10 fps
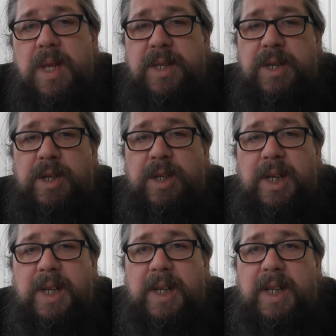so
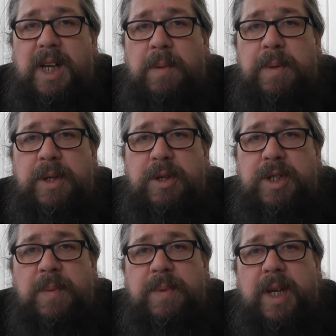I'll maybe do
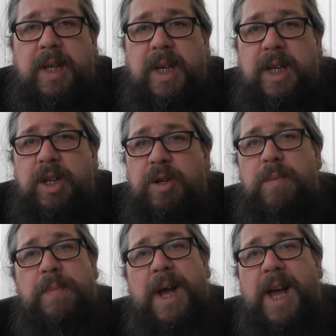something like that, you know,
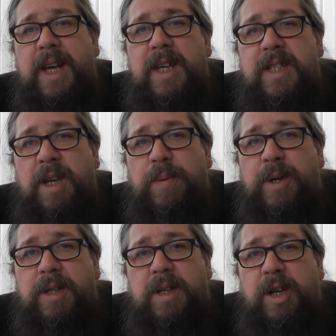maybe a haggis
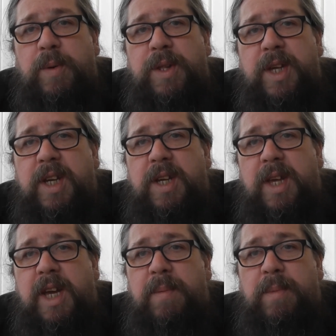supper, tell you what I think of
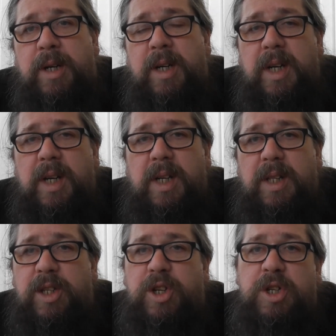them, or
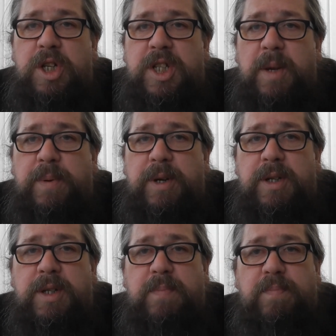the sausage
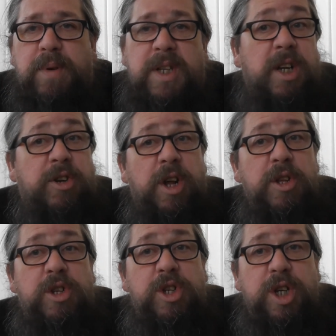suppers, pizza
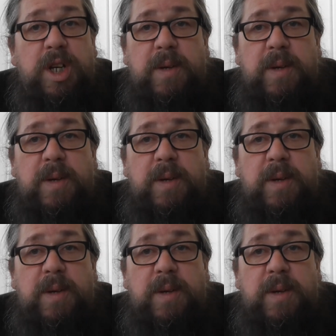crunch.